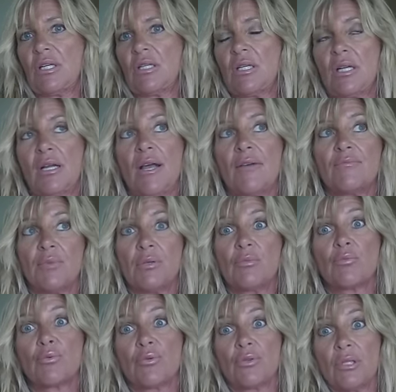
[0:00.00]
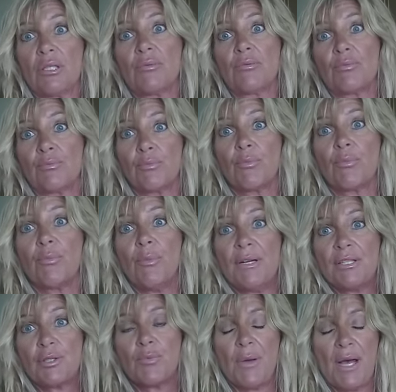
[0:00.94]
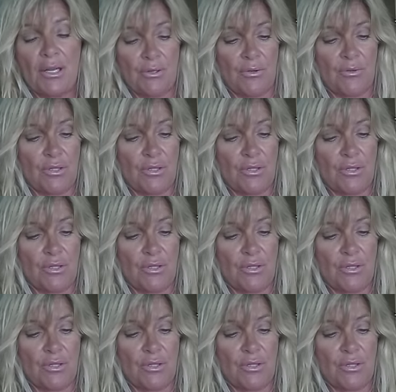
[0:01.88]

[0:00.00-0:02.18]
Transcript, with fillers: on. I have been really much better